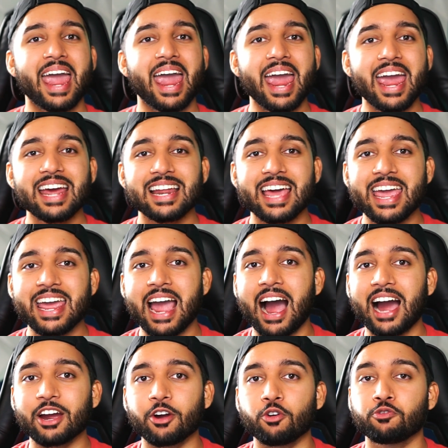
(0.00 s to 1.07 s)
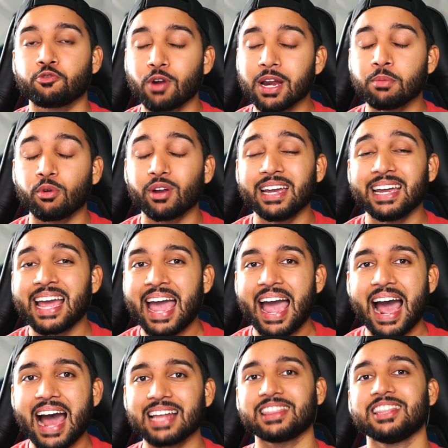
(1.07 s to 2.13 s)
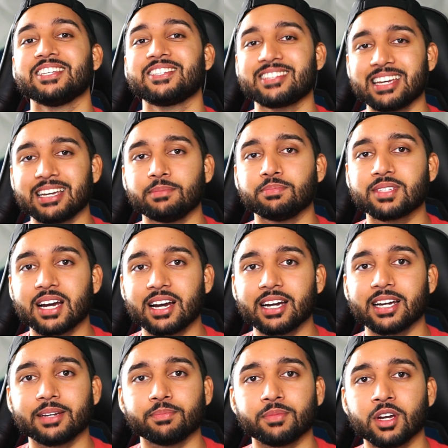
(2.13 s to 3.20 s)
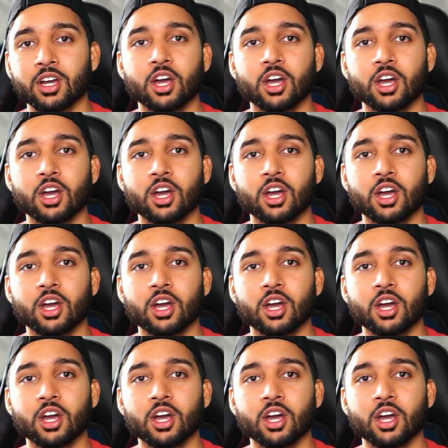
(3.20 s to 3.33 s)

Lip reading: and a higher frame rate at the same time.